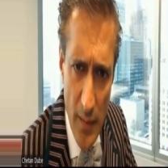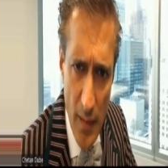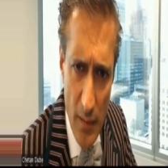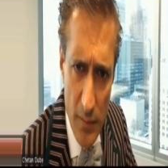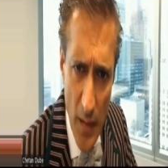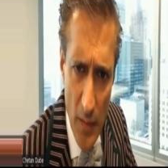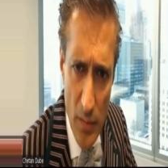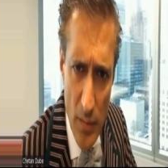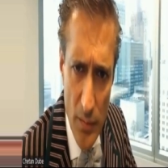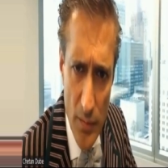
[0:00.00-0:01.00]
of how
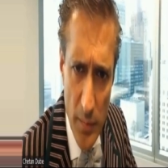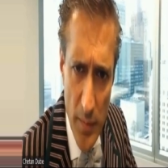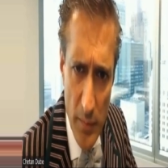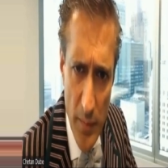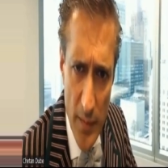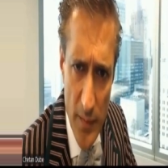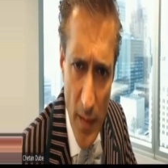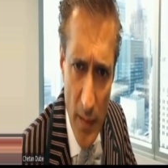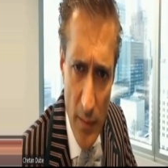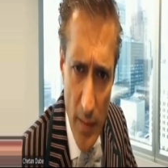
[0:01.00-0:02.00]
close we have really
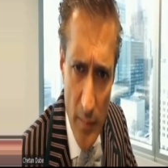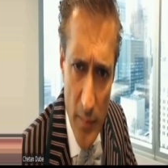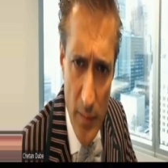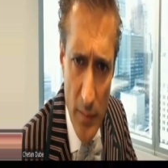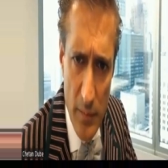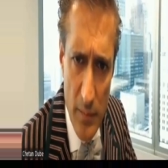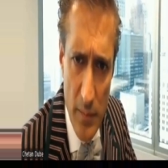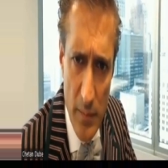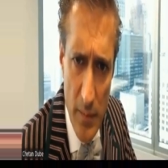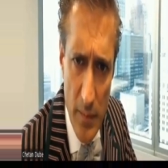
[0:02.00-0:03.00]
started to come to
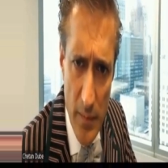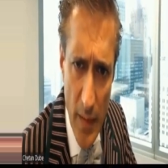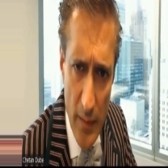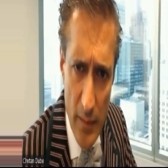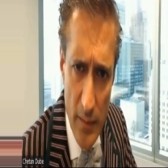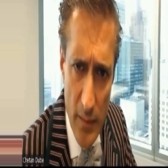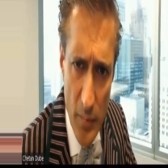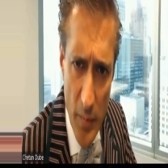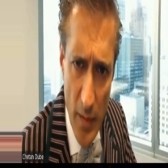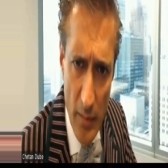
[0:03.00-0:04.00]
that
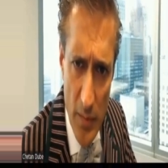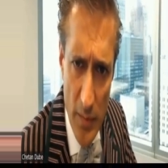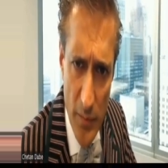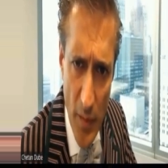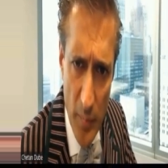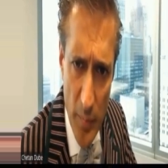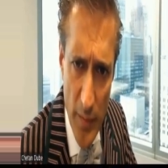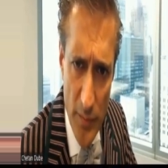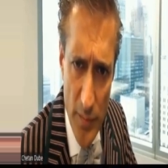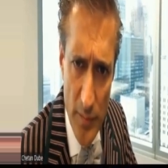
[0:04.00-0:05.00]
human level of
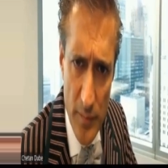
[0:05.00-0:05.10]
comprehension.